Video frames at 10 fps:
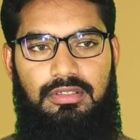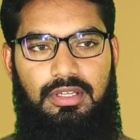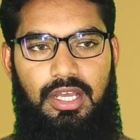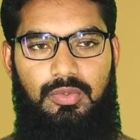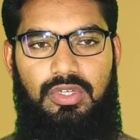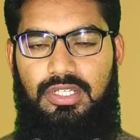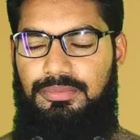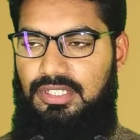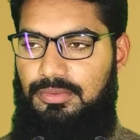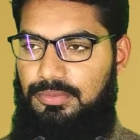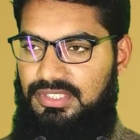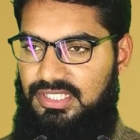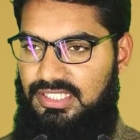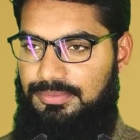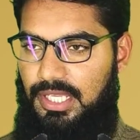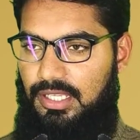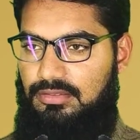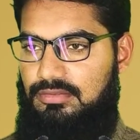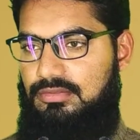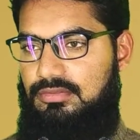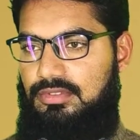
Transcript: I wanna become a businessman.